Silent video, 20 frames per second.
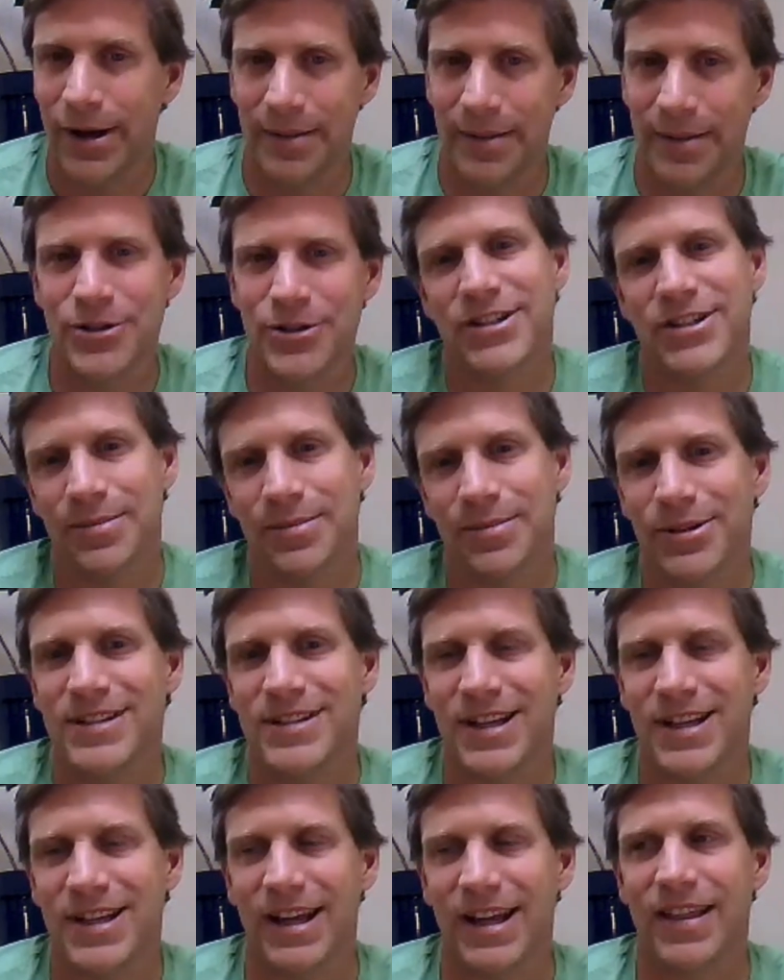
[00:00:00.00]
I'm just simply
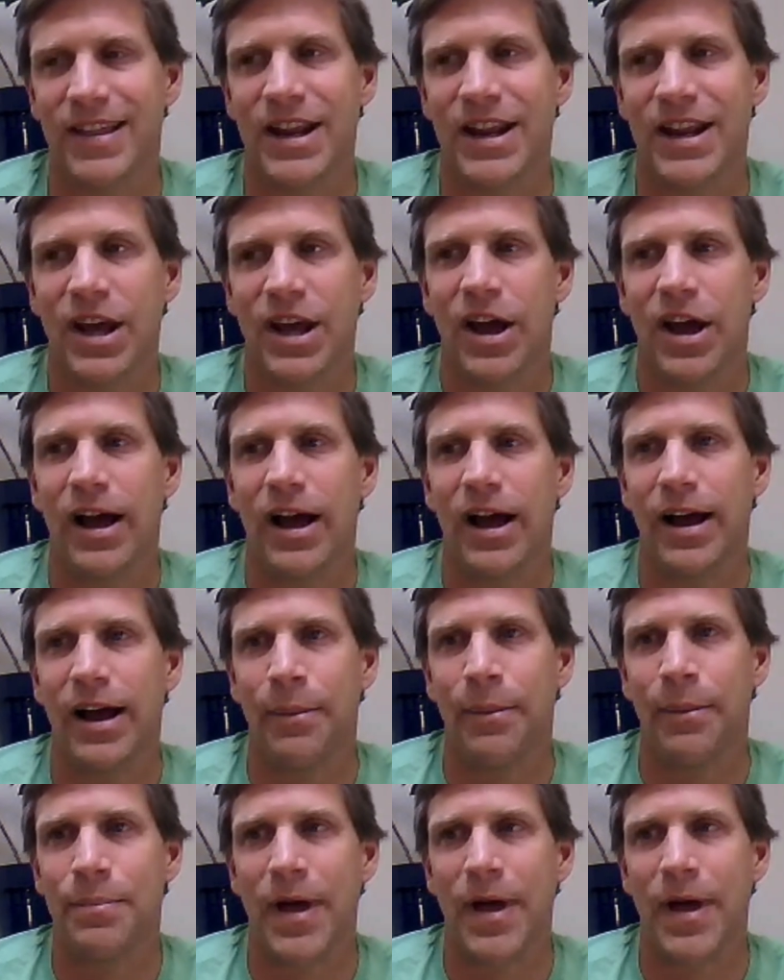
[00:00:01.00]
saying that
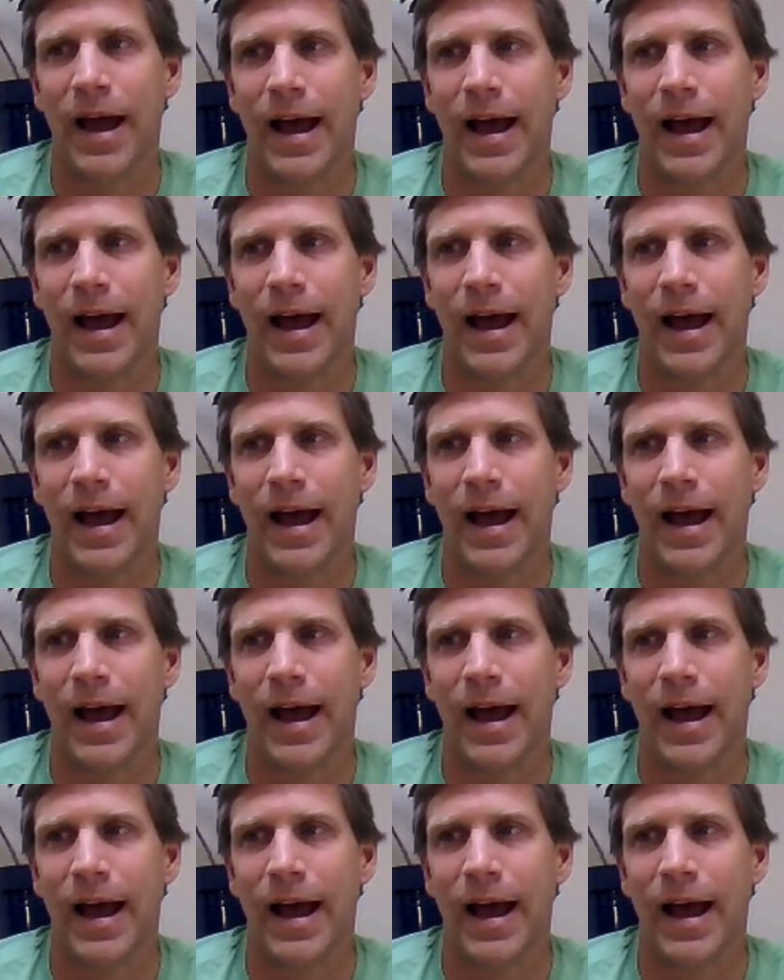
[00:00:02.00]
um,